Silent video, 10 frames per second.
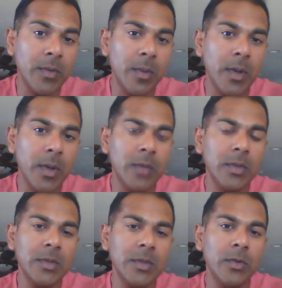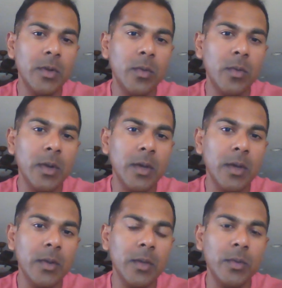carbohydrates during the
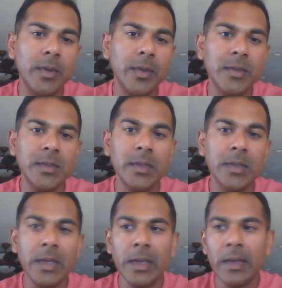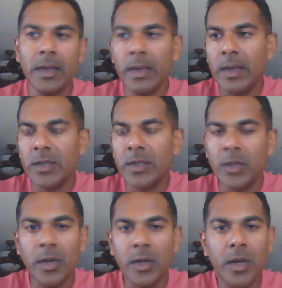workout. It was I
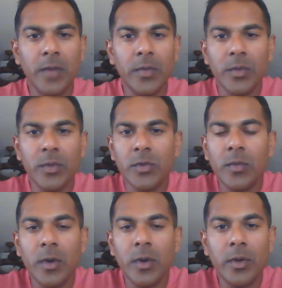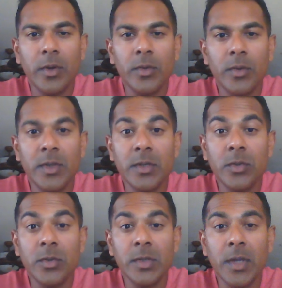started off, it was over 100 degrees in
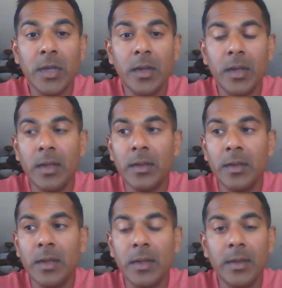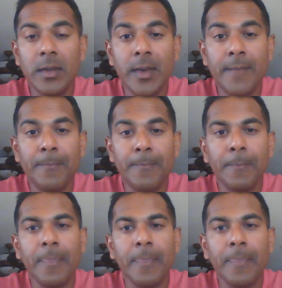Tucson at the time.